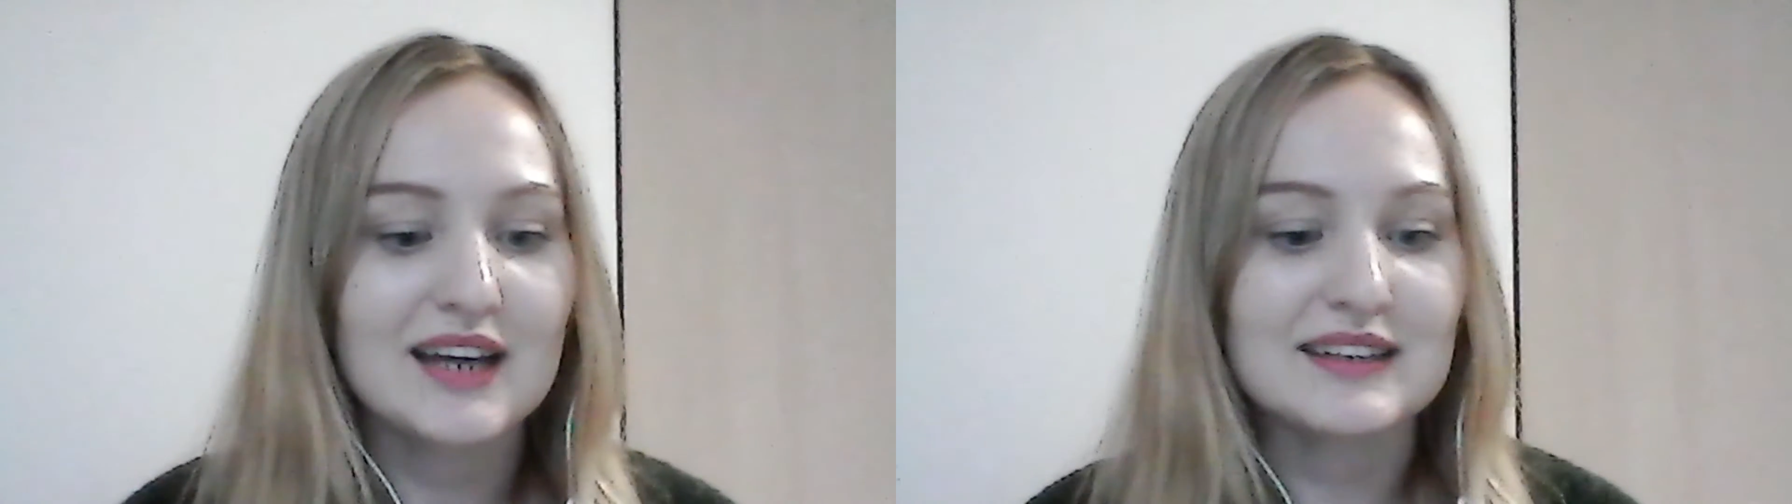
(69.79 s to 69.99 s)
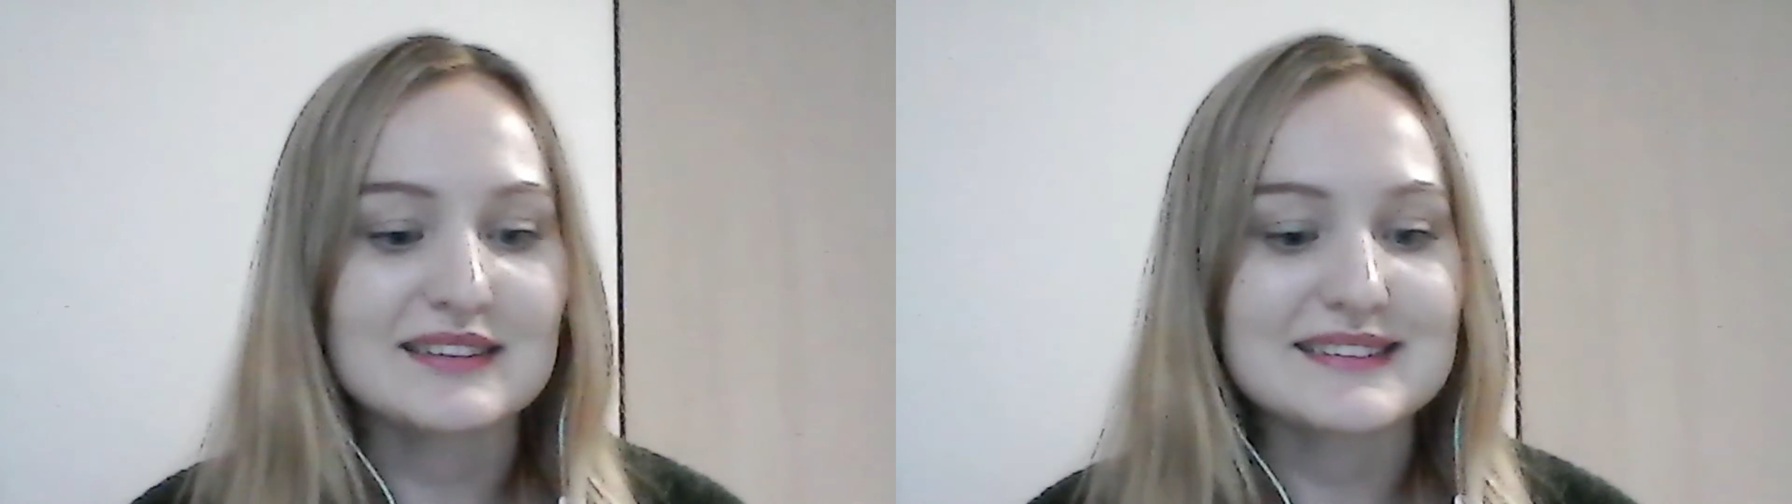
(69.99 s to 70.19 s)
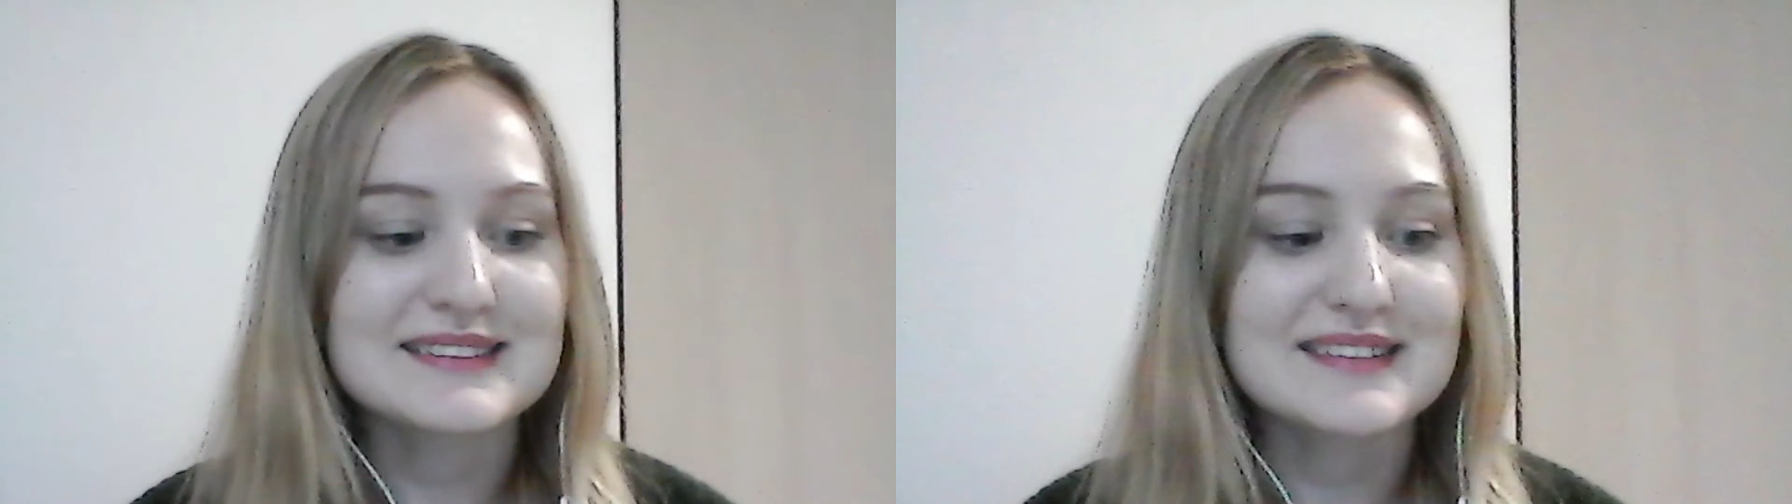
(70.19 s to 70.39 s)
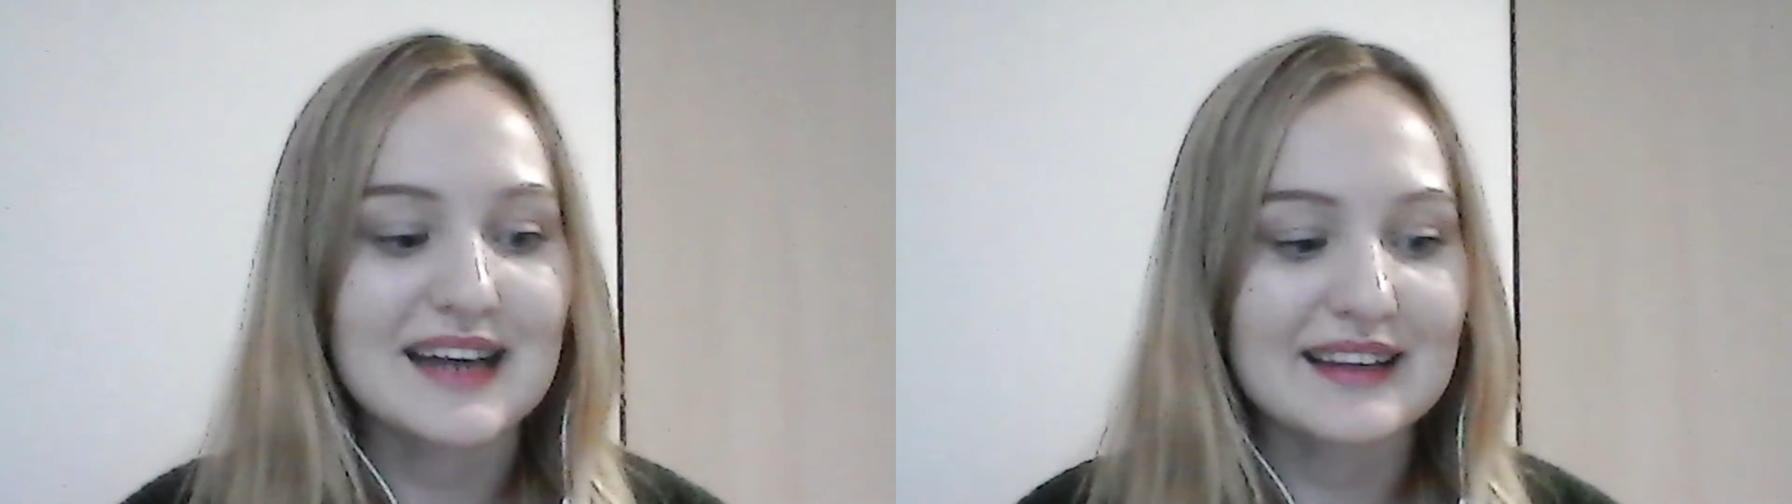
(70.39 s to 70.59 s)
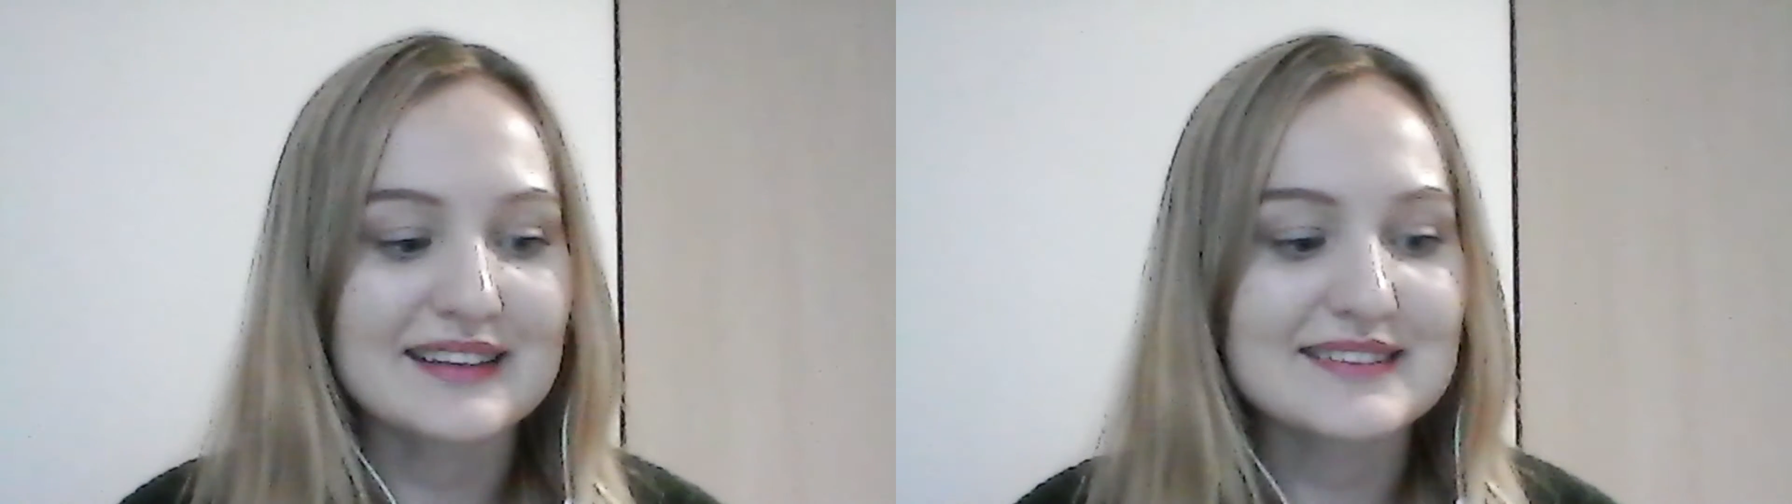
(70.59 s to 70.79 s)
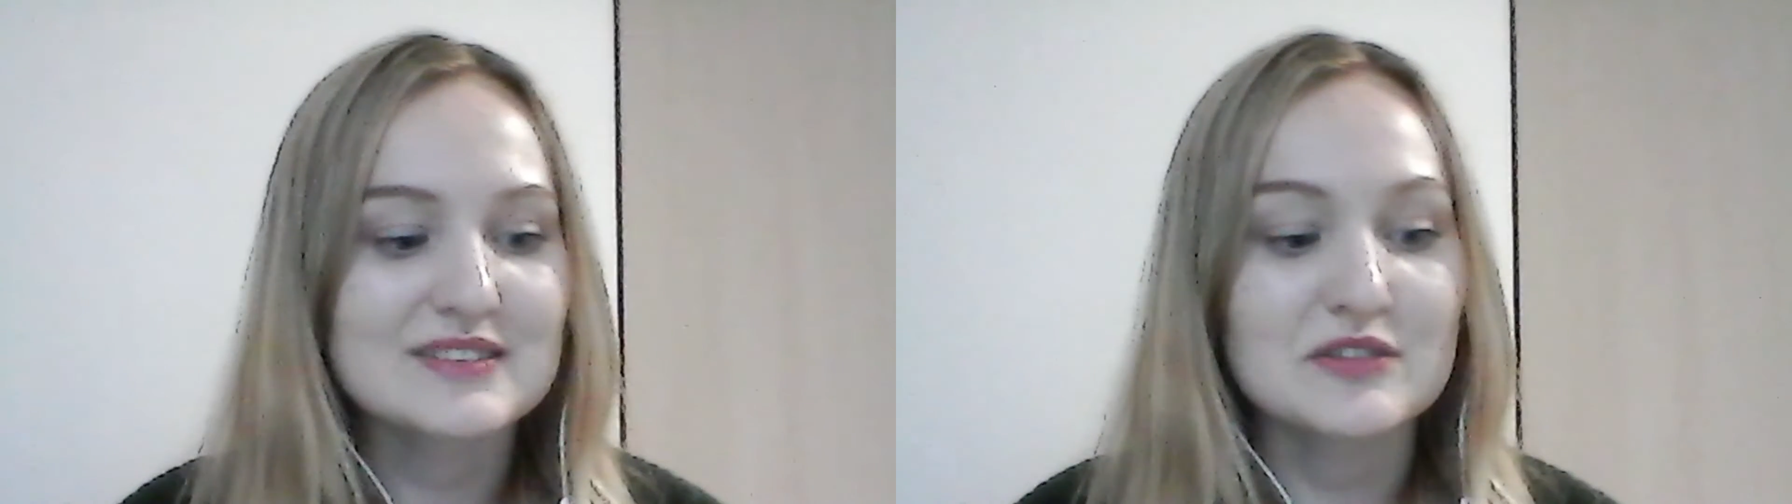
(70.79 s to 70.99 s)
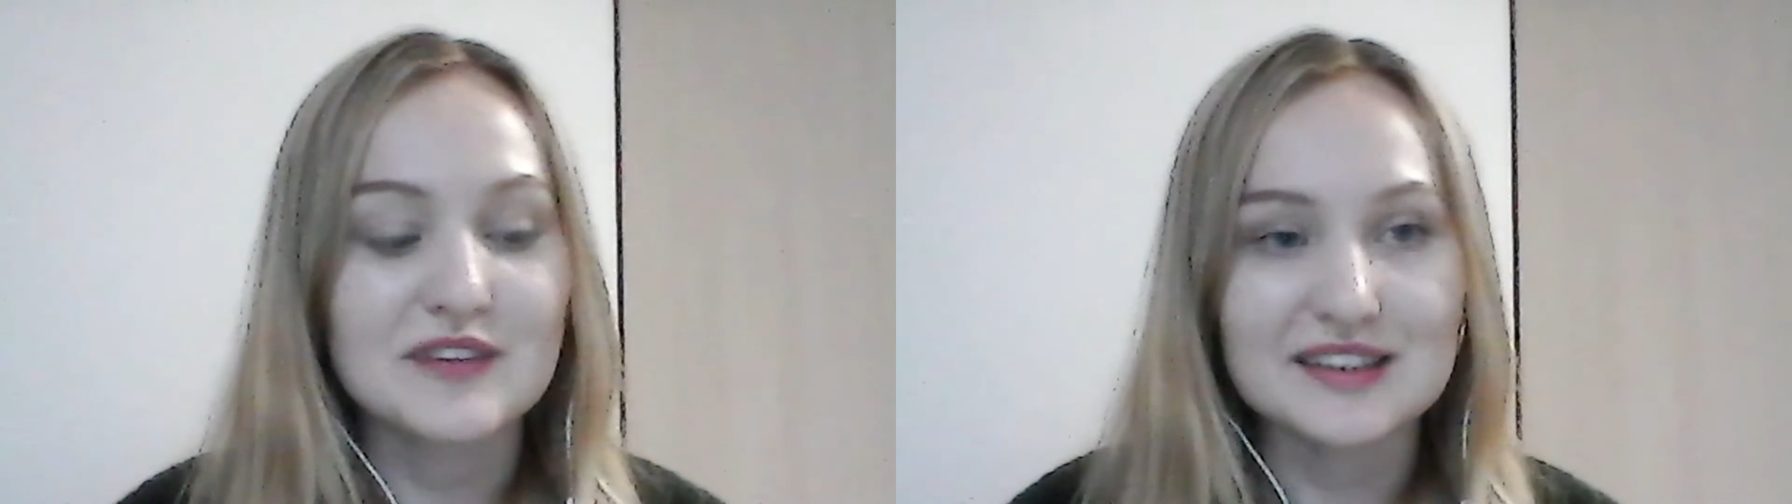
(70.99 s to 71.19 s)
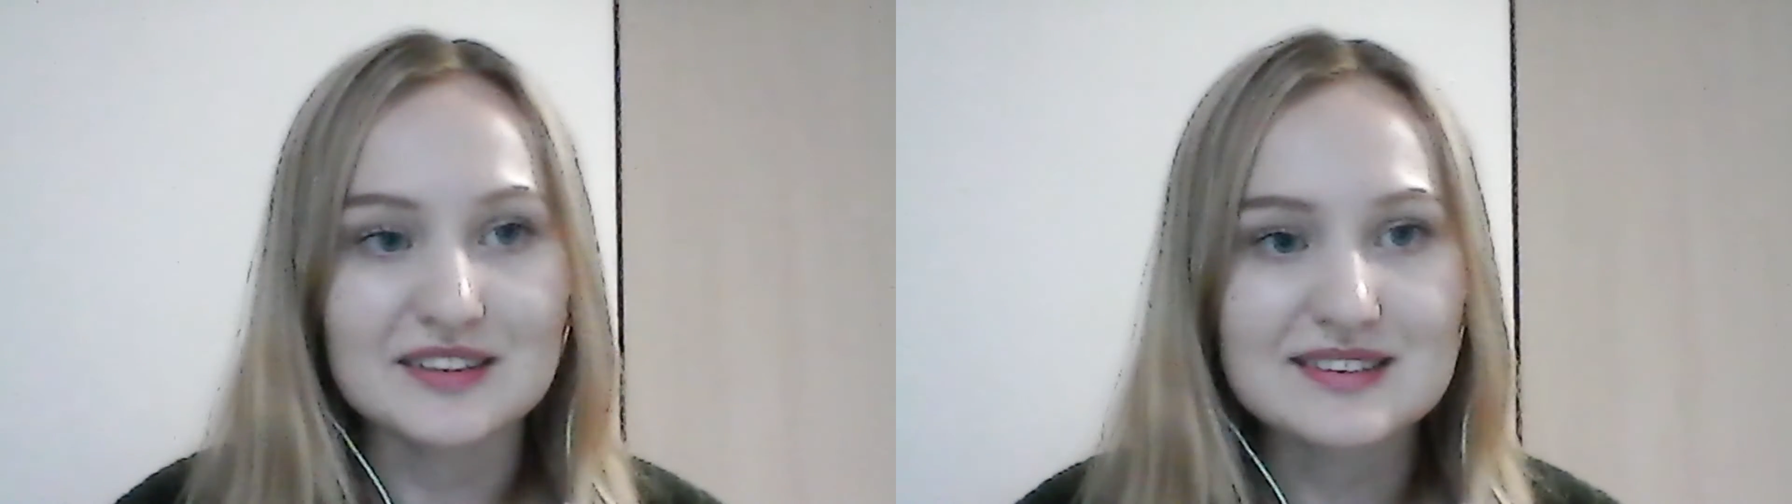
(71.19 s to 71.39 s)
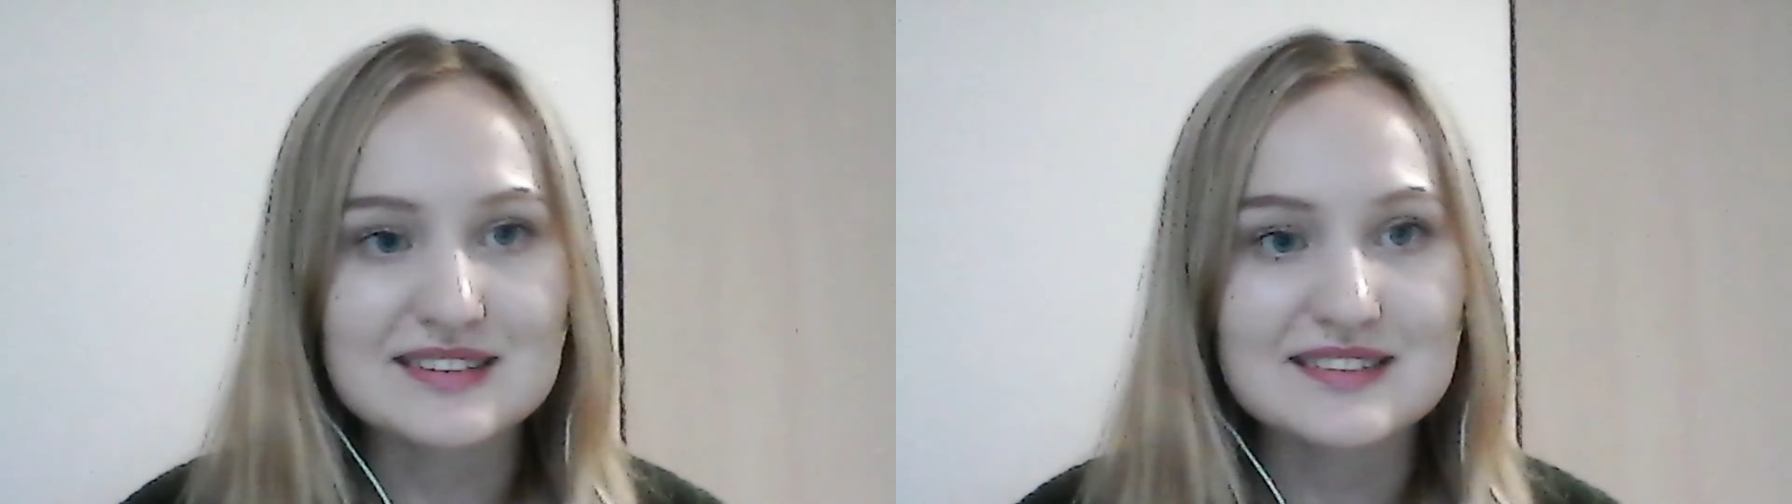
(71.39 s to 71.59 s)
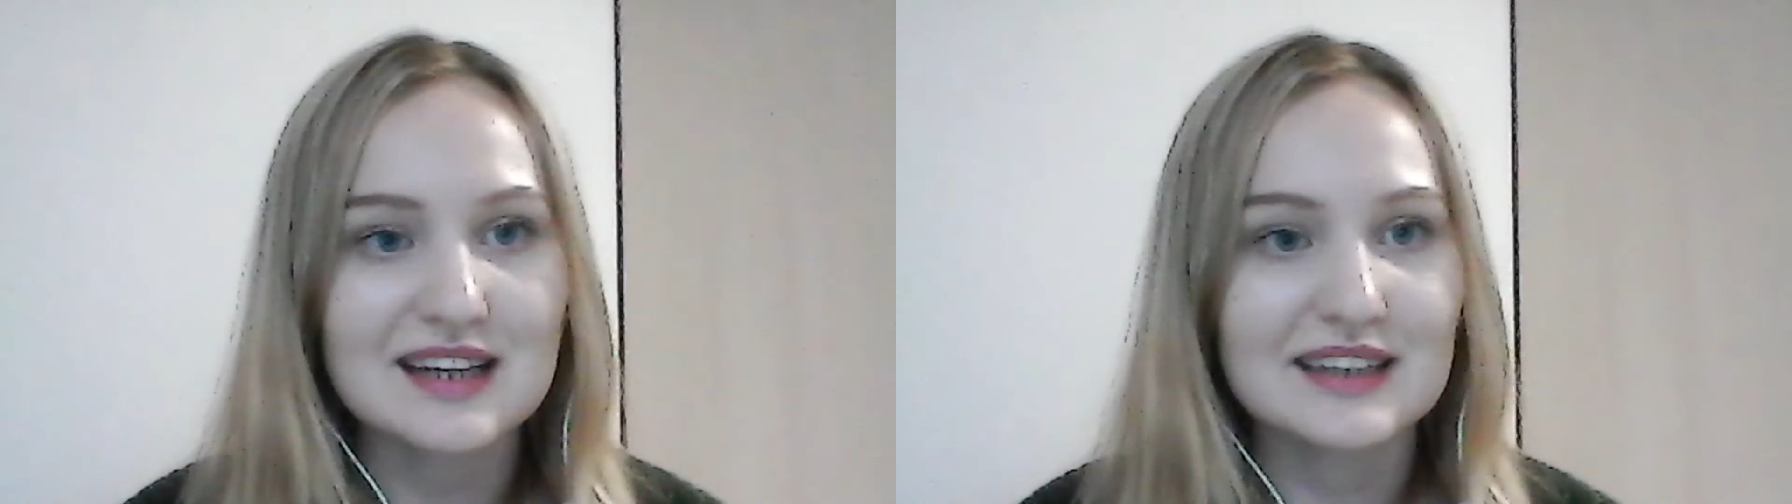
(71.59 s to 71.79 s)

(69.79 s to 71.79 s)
the silence of adults